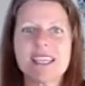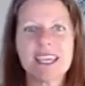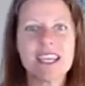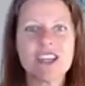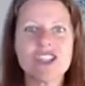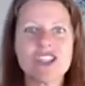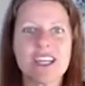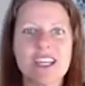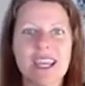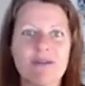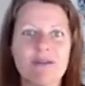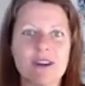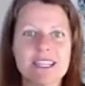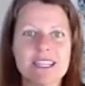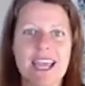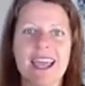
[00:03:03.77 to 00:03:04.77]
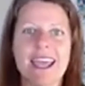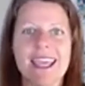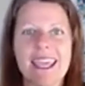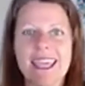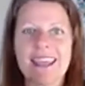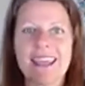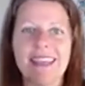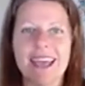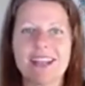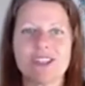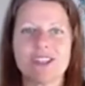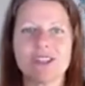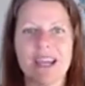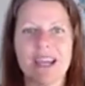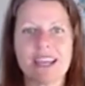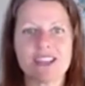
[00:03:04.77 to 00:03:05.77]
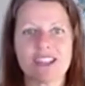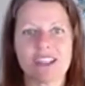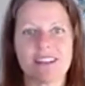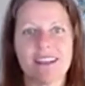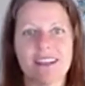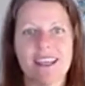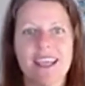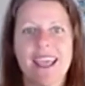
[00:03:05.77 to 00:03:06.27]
each and every day in that direction,